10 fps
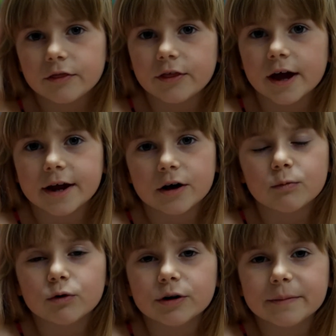they
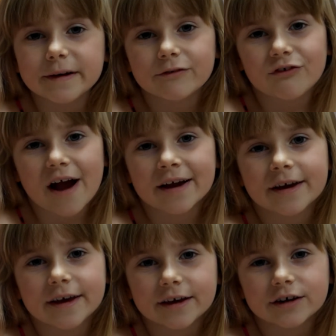don't want to be
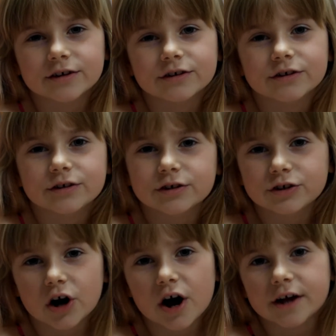cranky and
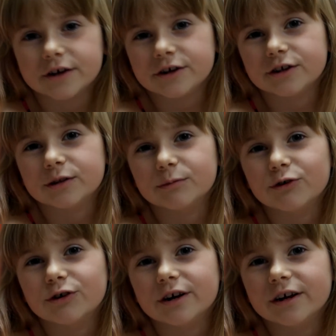tired in the
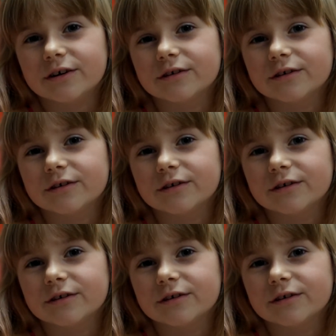morning.